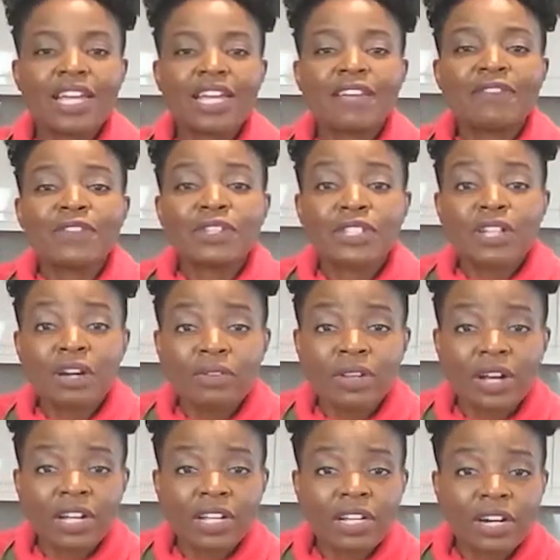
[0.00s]
if you don't
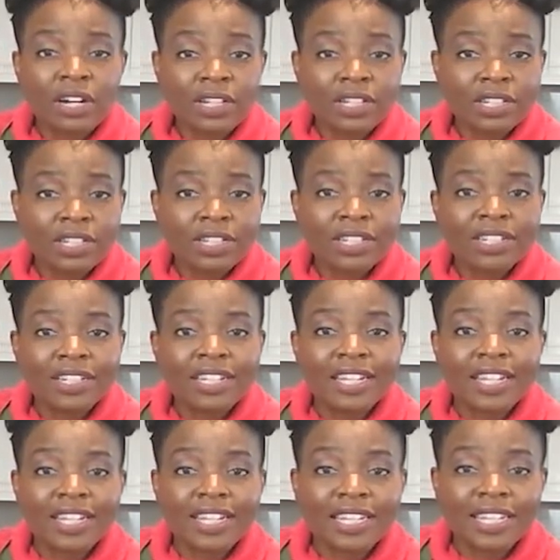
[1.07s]
like onion,
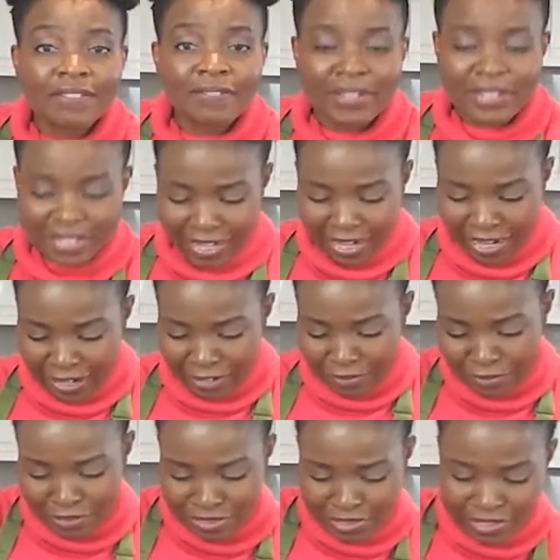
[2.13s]
leave it
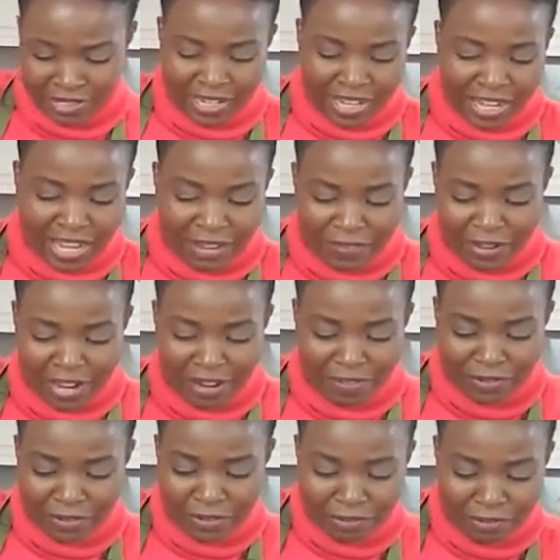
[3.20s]
out. If you
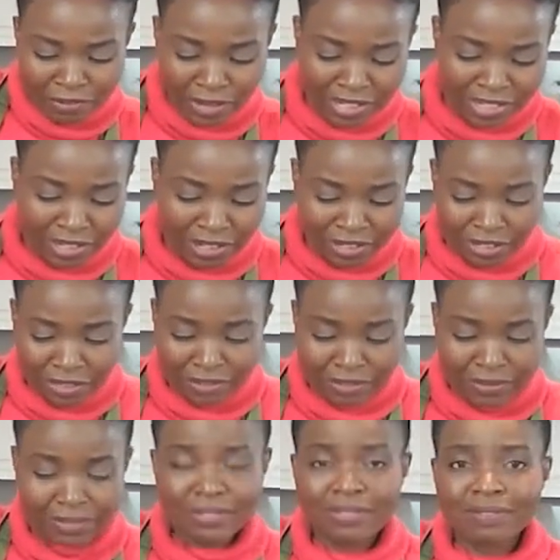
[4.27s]
haven't got red onion,
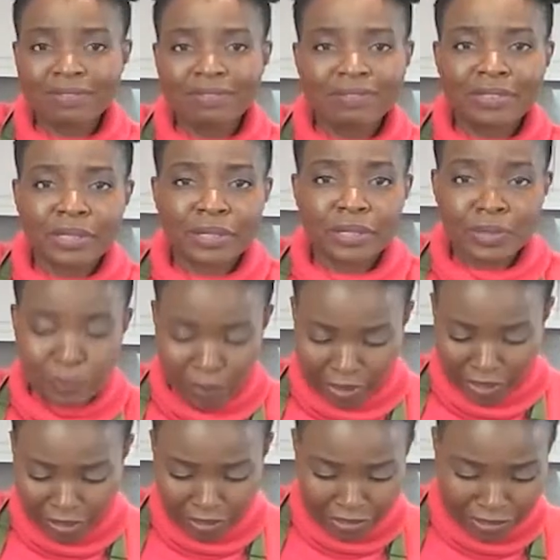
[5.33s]
use
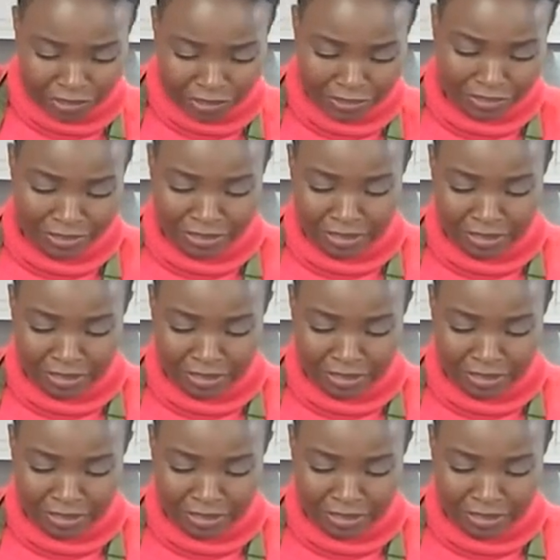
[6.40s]
white onion.